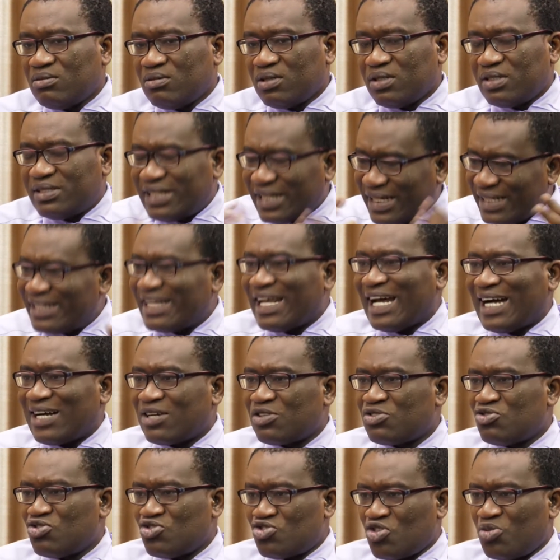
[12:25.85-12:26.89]
think tank
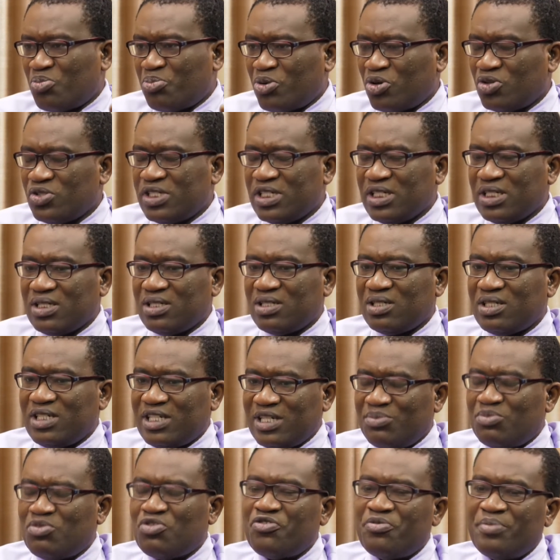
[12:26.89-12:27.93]
to support the
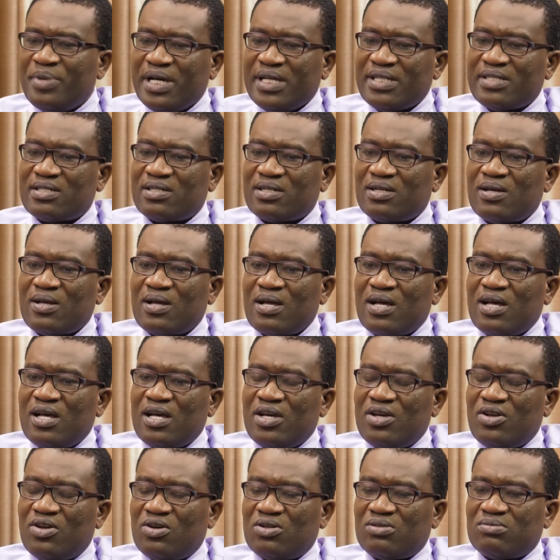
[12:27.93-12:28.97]
movement.
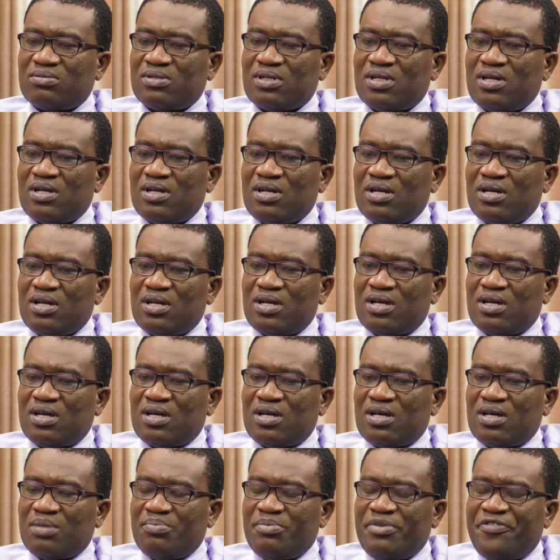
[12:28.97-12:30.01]
You know,
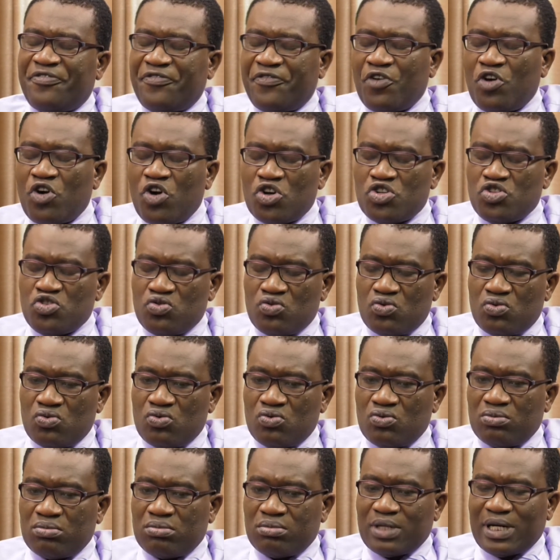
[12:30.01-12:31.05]
before
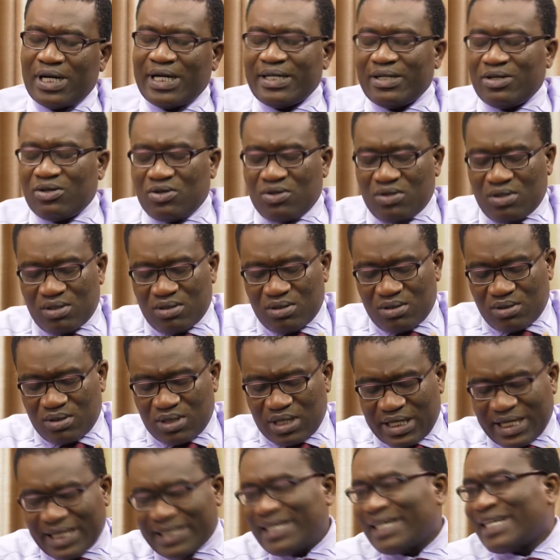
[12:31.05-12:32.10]
you
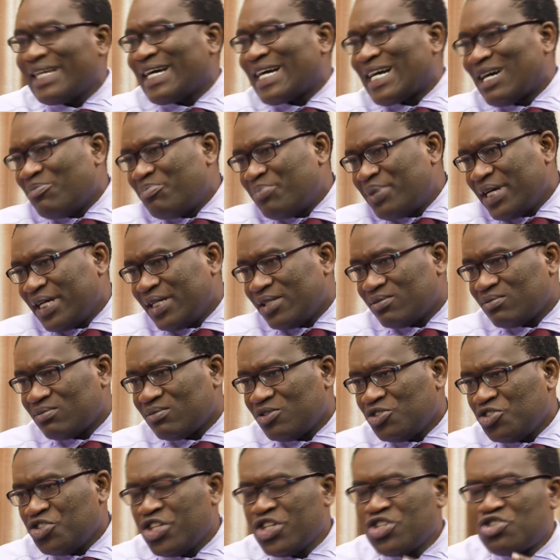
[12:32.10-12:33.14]
undertake the campaign,
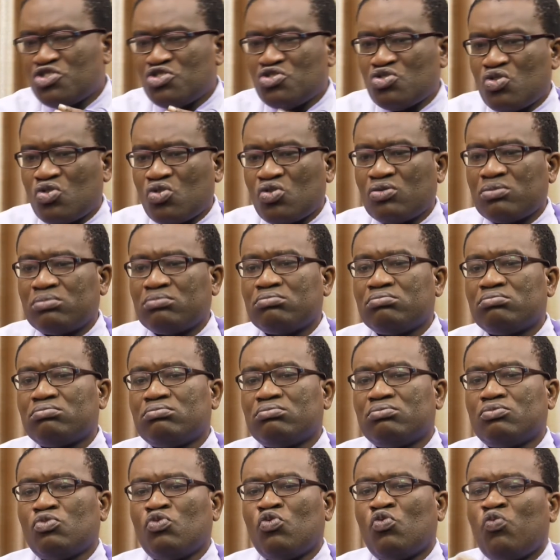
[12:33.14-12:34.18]
you need to know
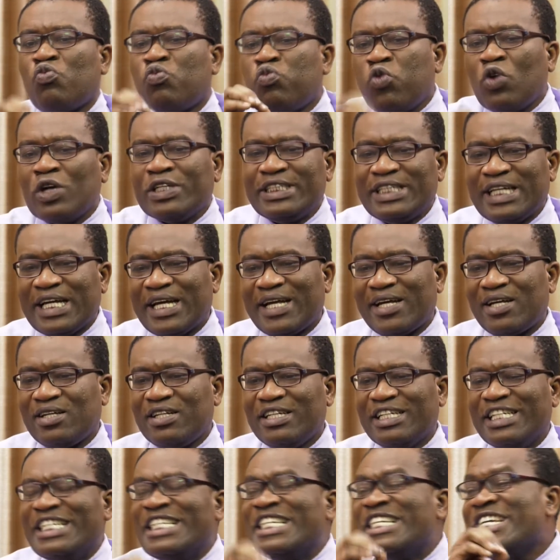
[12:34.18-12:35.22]
what the
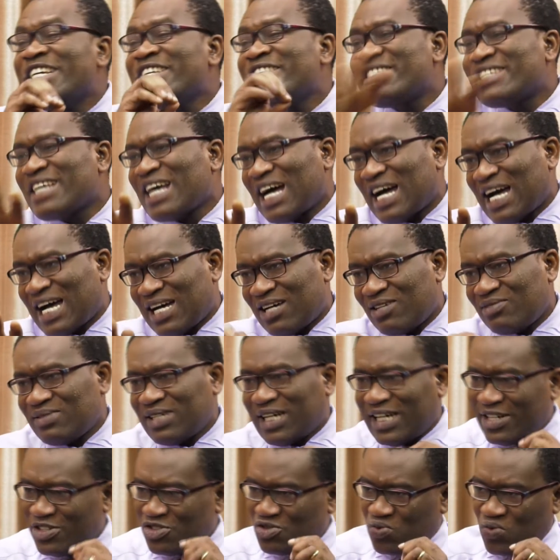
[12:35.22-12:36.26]
needs are.
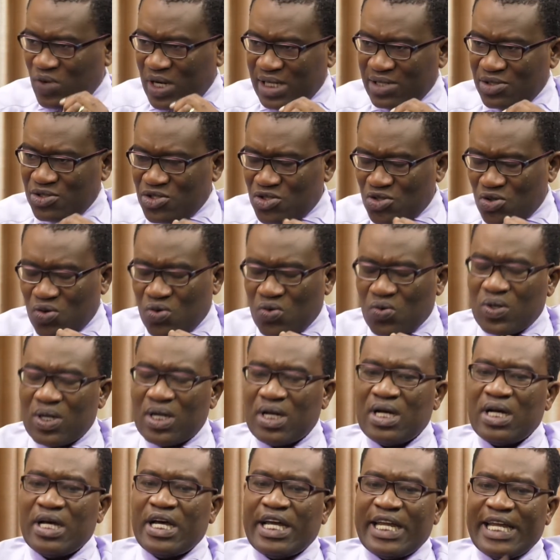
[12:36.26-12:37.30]
That is one. So
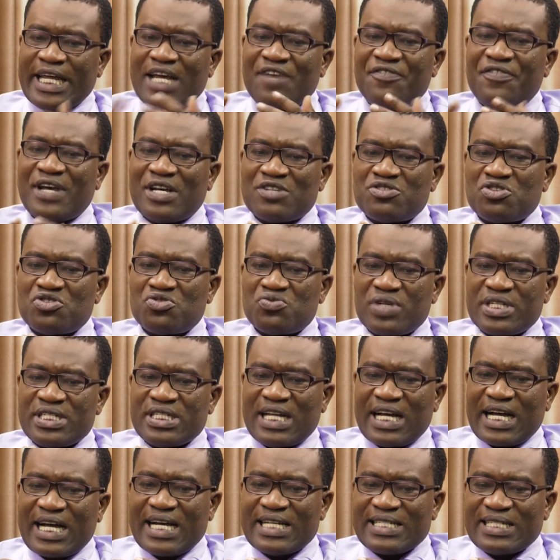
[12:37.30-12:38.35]
the FA Association,
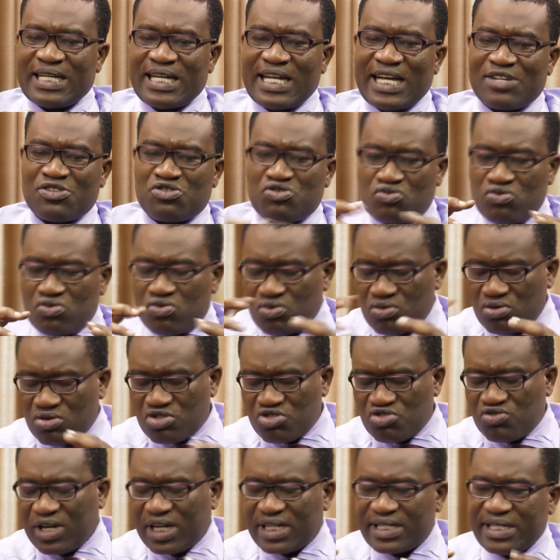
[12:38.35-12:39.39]
like I said, has two
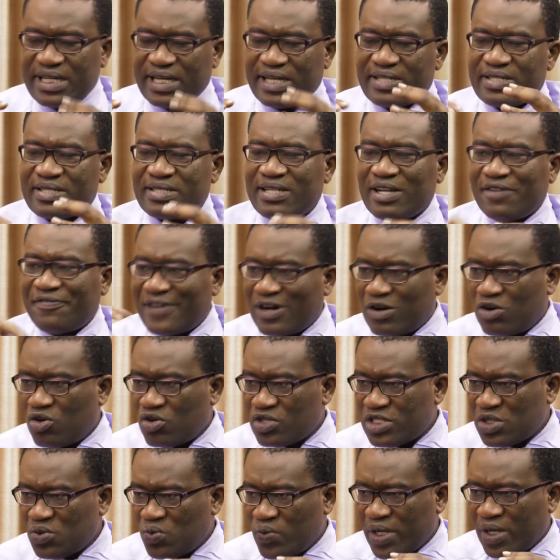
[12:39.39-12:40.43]
structures: the
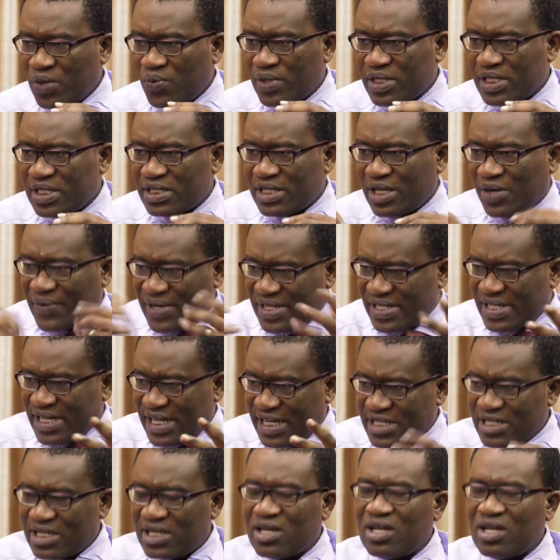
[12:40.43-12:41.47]
faculty wing, which is the research